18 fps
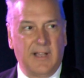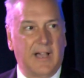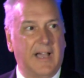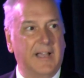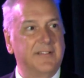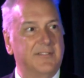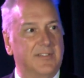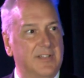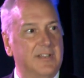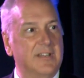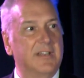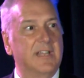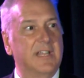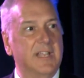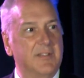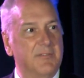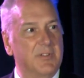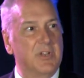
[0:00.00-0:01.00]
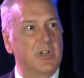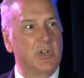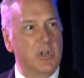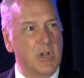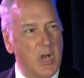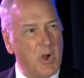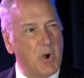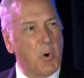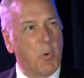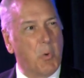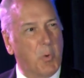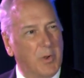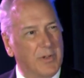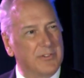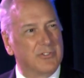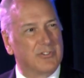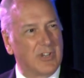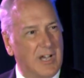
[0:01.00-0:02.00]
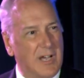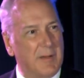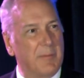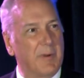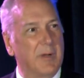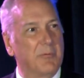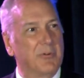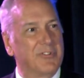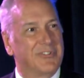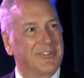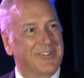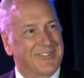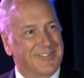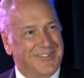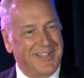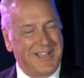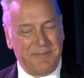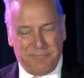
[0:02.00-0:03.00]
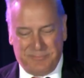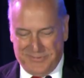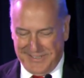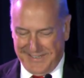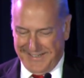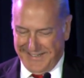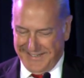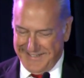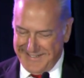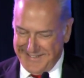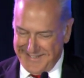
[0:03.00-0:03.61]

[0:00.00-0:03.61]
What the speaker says: I didn't even know what job I was accepting.